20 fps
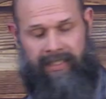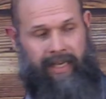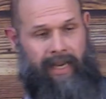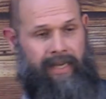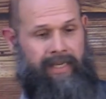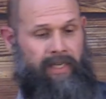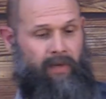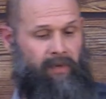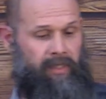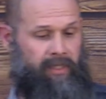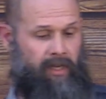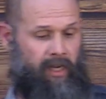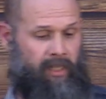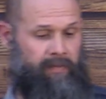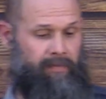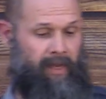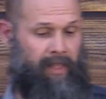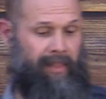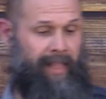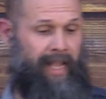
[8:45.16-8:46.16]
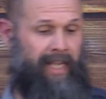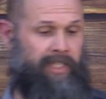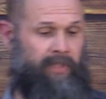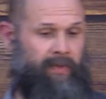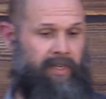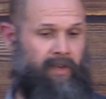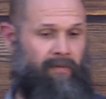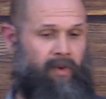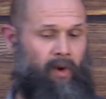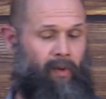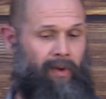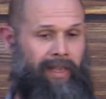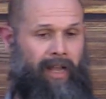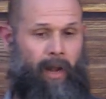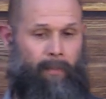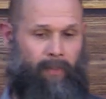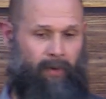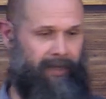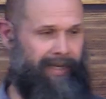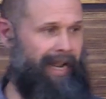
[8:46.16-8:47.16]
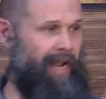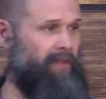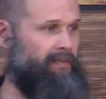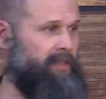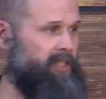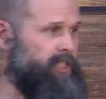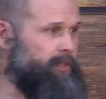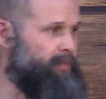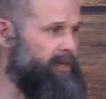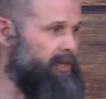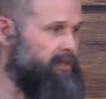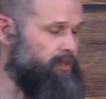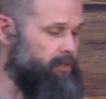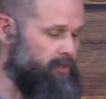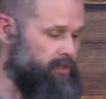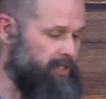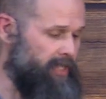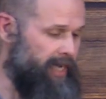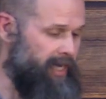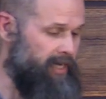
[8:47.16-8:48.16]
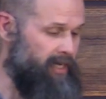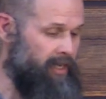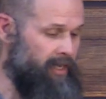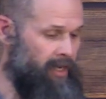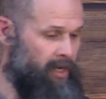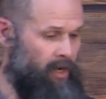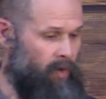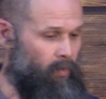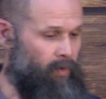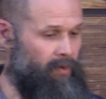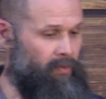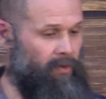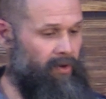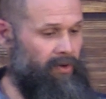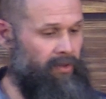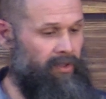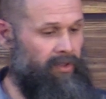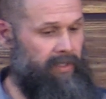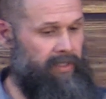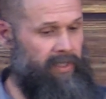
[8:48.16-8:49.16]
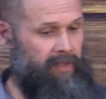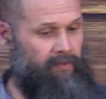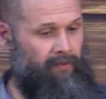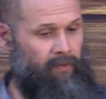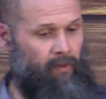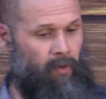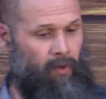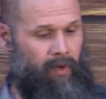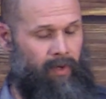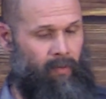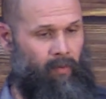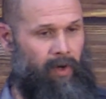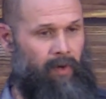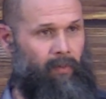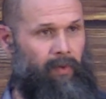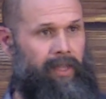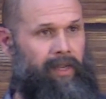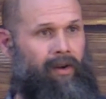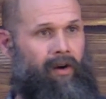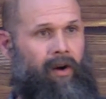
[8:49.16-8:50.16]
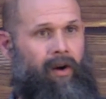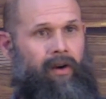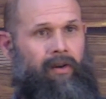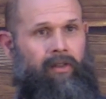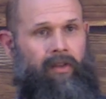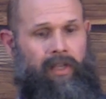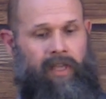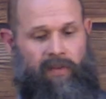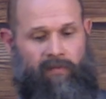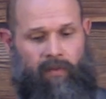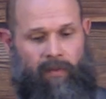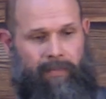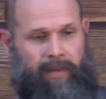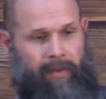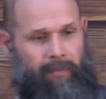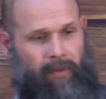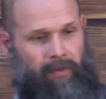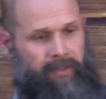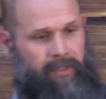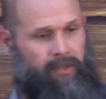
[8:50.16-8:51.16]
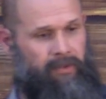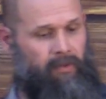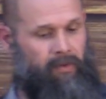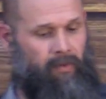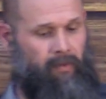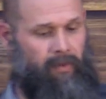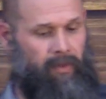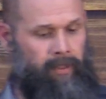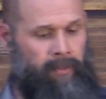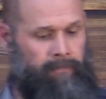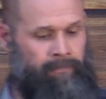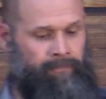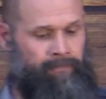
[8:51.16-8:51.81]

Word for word: is the idea we talked about last week of going up or down the spiritual chain. When we are looking for people to